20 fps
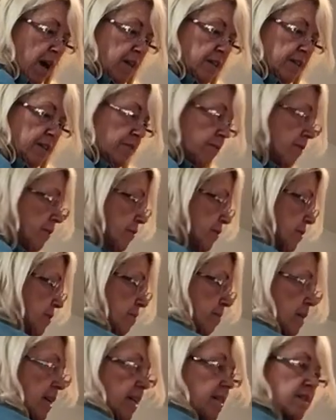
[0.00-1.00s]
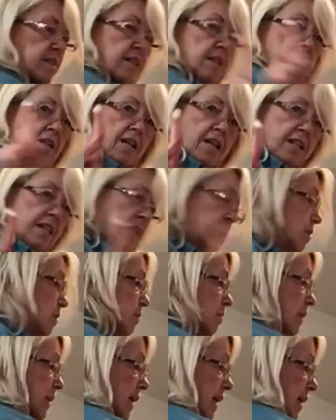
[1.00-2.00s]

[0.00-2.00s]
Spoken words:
palette first to mix. I get it on my